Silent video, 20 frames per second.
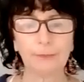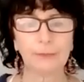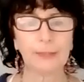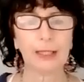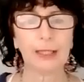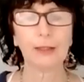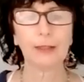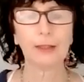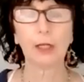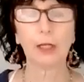
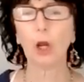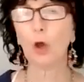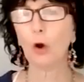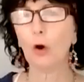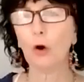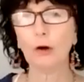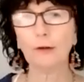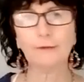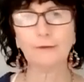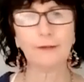in the
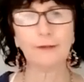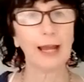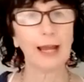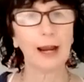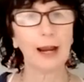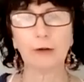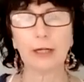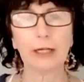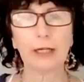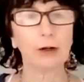long
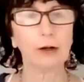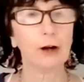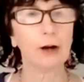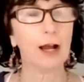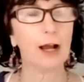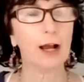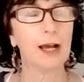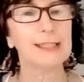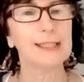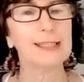flowering
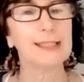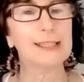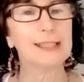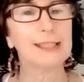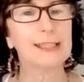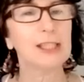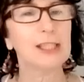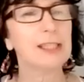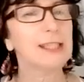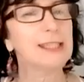grass,
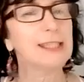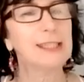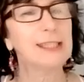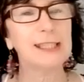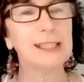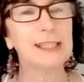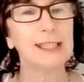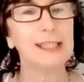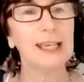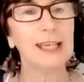just
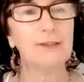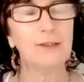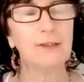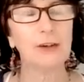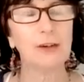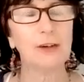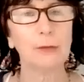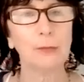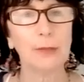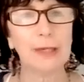sitting there
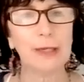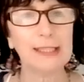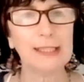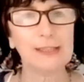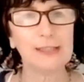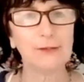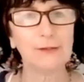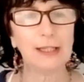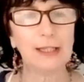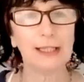very
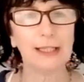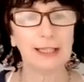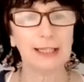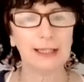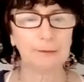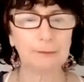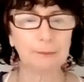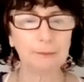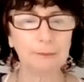peacefully.